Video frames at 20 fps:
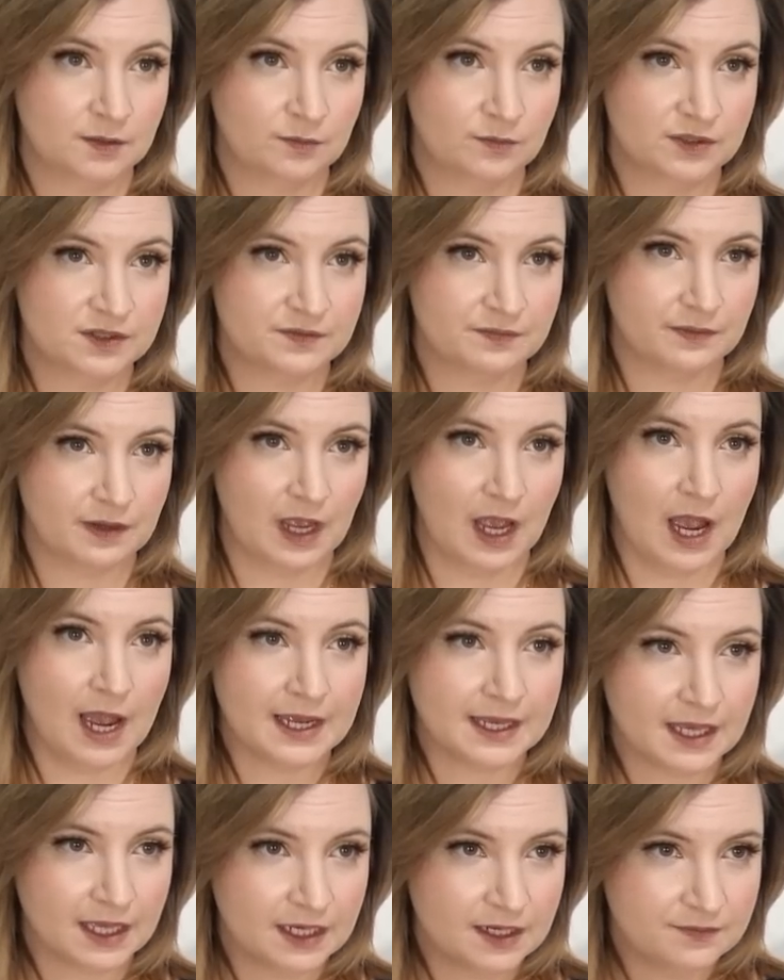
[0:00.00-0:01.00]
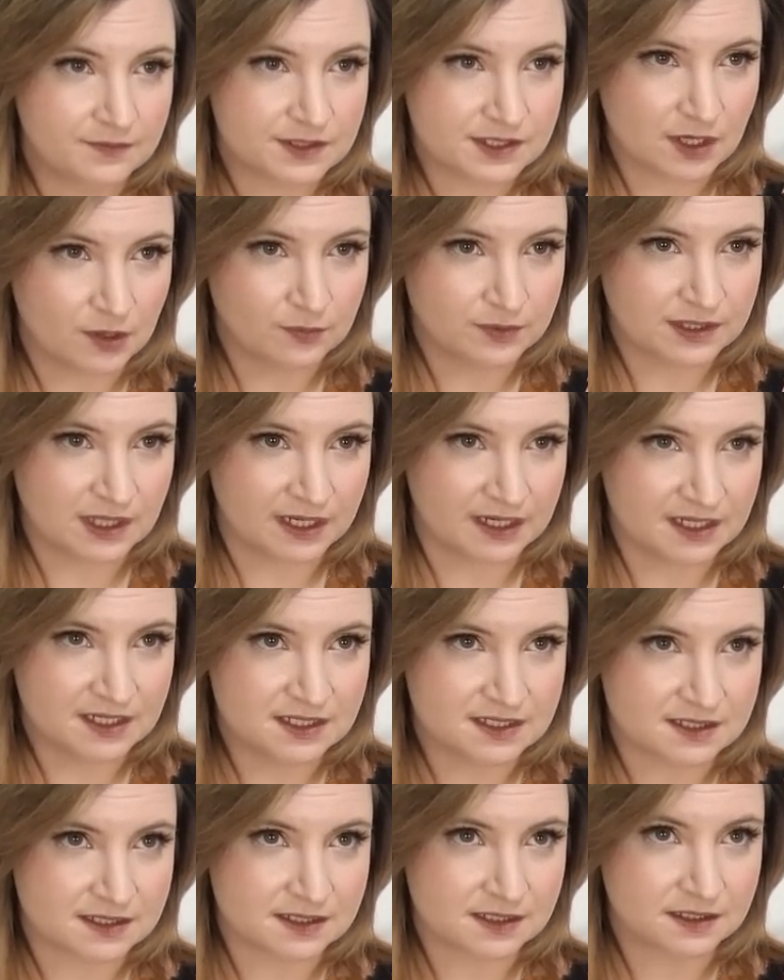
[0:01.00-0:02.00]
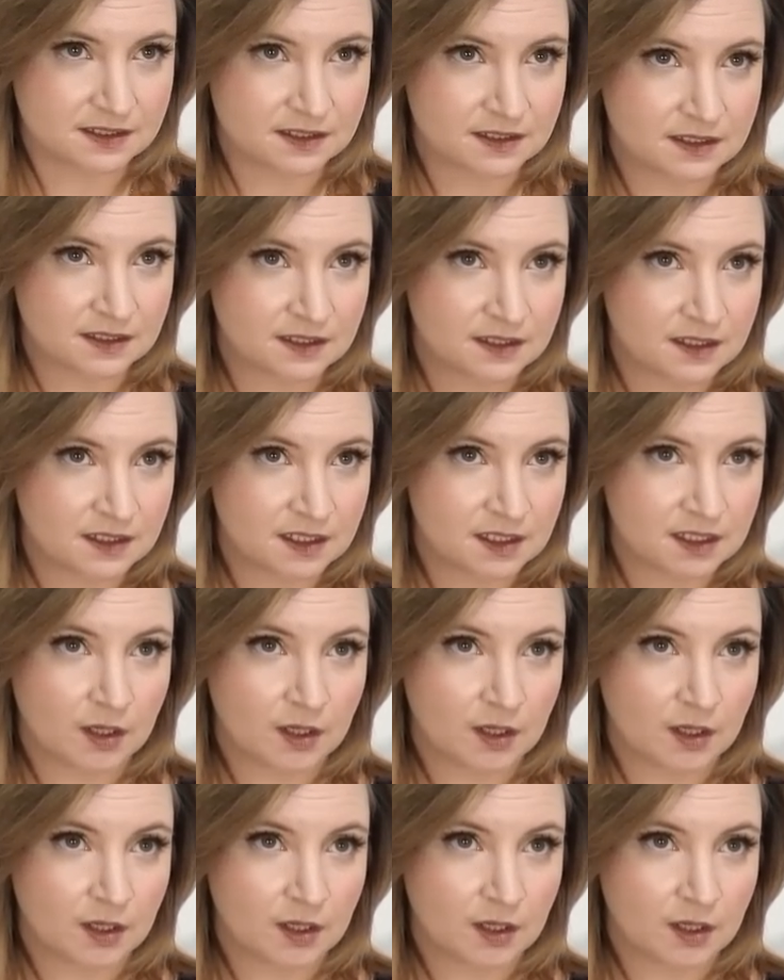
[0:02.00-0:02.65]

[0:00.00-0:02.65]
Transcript: What the? I can't even tell what that is.